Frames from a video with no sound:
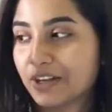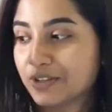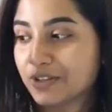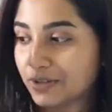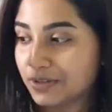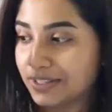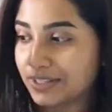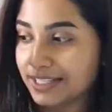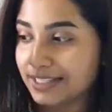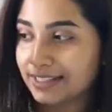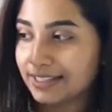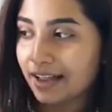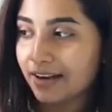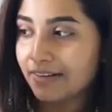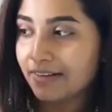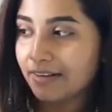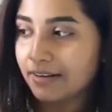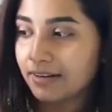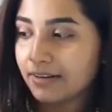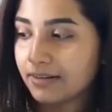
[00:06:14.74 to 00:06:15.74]
So these
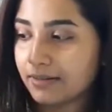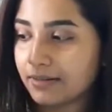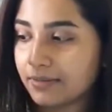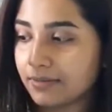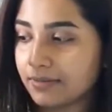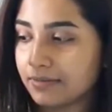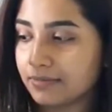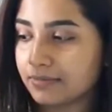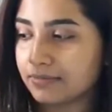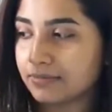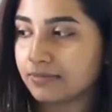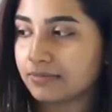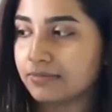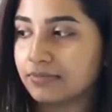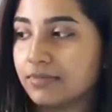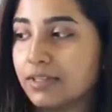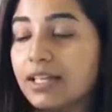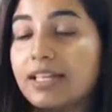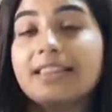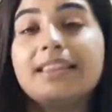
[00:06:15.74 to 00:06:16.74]
are
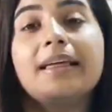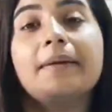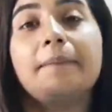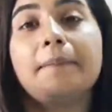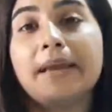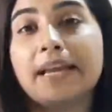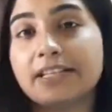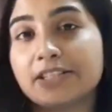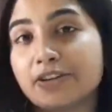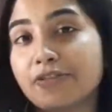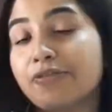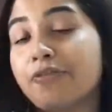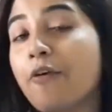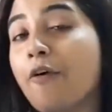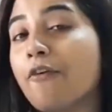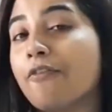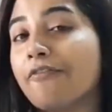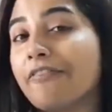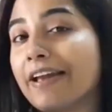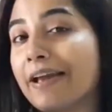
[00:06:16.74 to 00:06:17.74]
the major
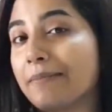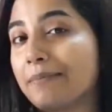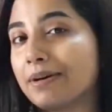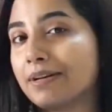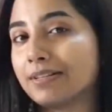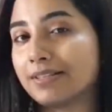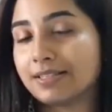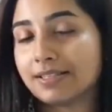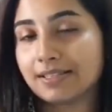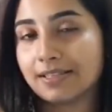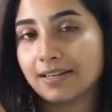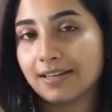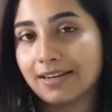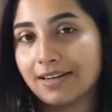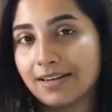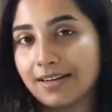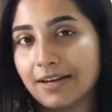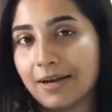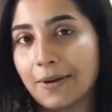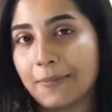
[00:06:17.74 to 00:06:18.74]
four famous
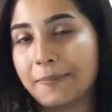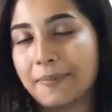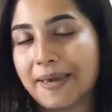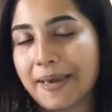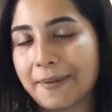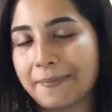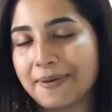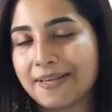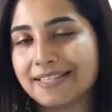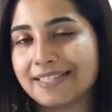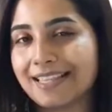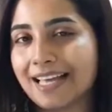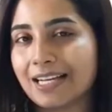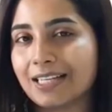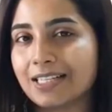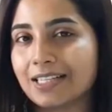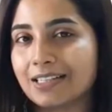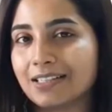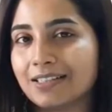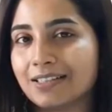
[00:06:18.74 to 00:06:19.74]
PMS
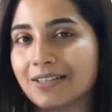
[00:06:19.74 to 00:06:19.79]
that